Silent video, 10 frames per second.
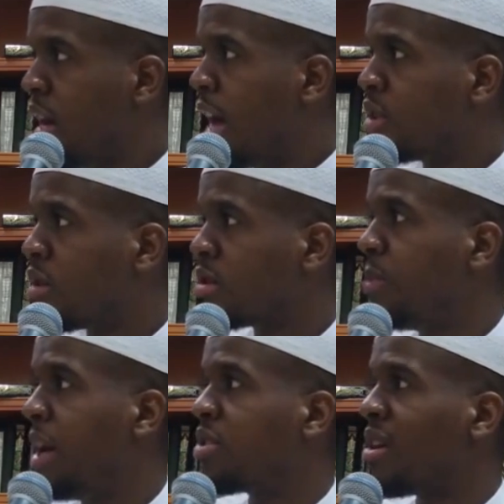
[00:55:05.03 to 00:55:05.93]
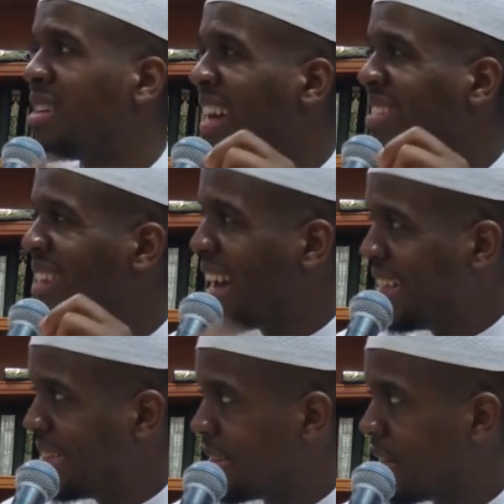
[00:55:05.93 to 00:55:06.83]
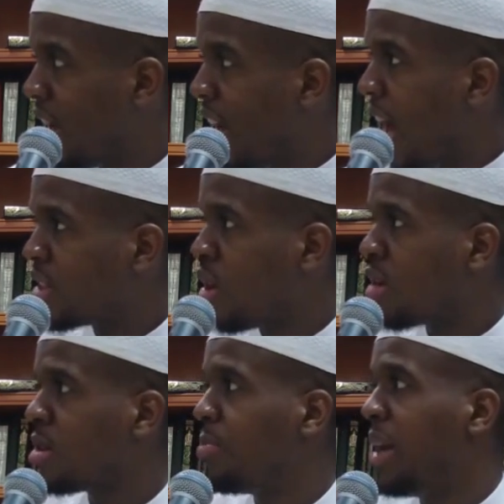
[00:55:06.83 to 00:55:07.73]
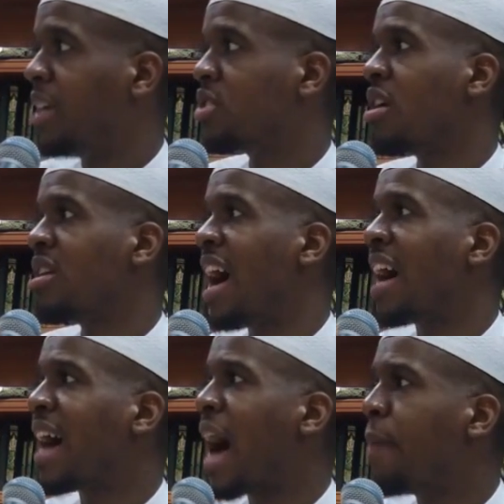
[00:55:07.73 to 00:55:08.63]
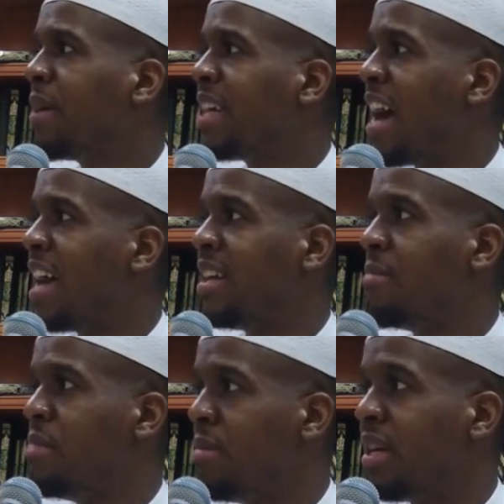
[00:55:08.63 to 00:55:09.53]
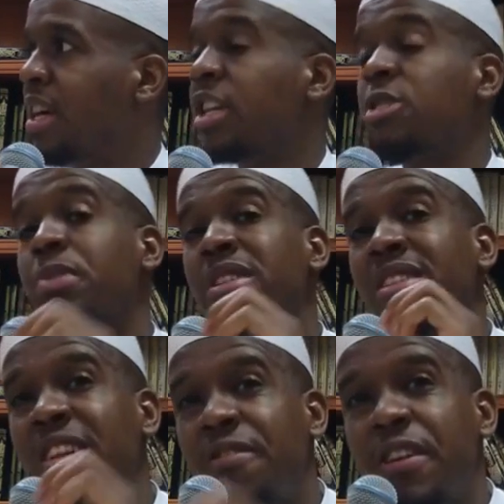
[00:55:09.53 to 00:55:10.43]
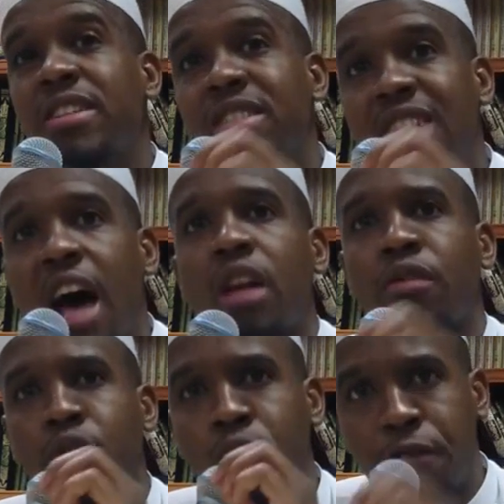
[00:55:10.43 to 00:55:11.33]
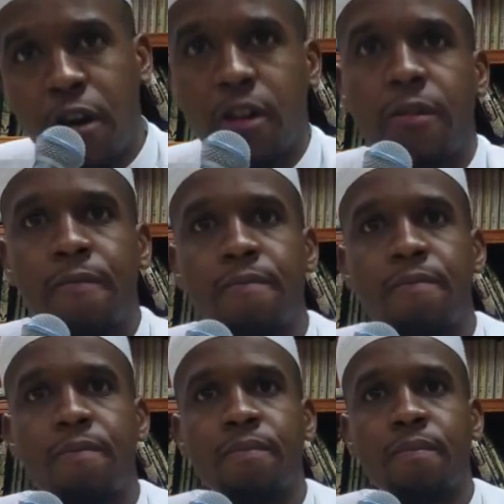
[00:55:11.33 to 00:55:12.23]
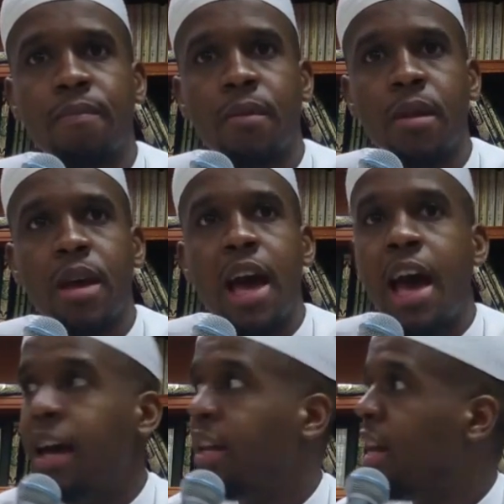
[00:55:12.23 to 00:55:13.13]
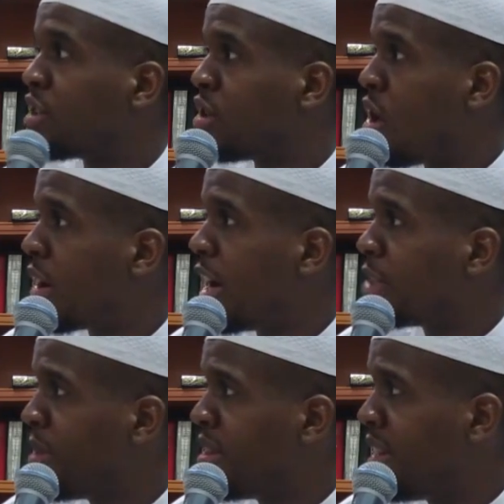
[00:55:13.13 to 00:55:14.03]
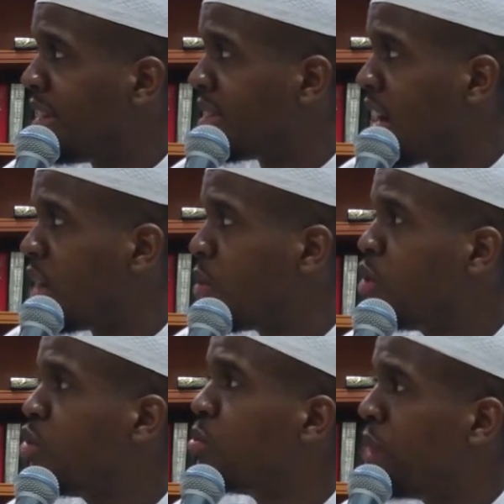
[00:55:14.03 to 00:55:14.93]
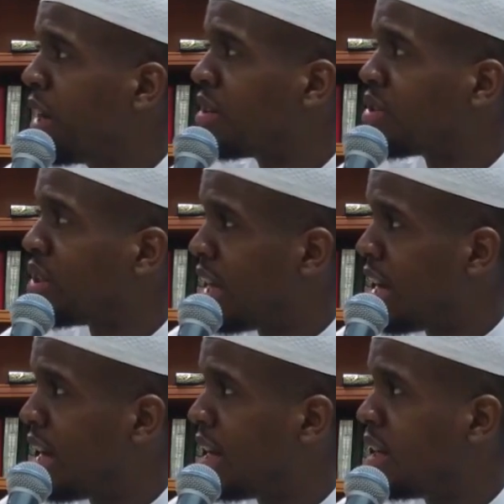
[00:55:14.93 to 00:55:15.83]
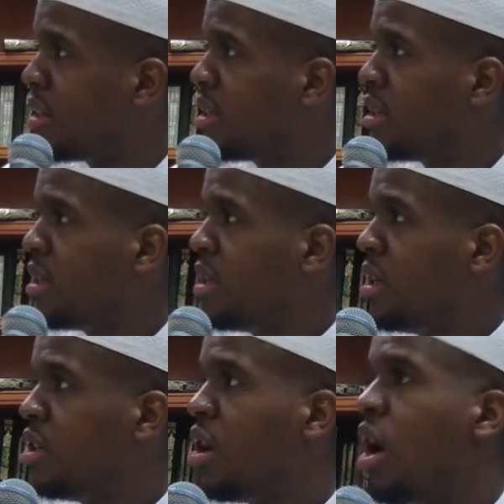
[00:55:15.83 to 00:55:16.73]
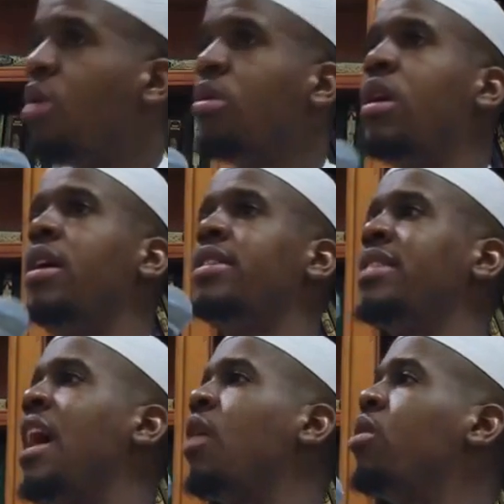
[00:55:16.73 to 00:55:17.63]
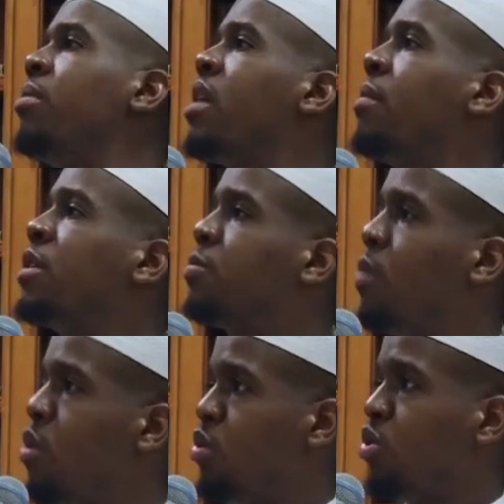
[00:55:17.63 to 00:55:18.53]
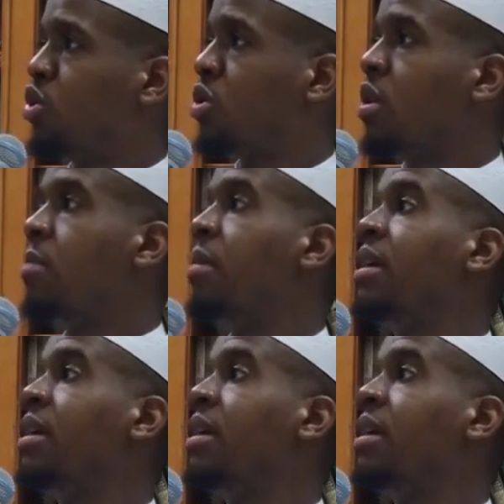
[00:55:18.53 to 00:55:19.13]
As long as the pants are not tight. As long as the pants are not copycatting and mimicking a specific style of the kufar. And as long as, bi'idhnillahi ta'ala, when you make the salah, your odor is not going to become exposed.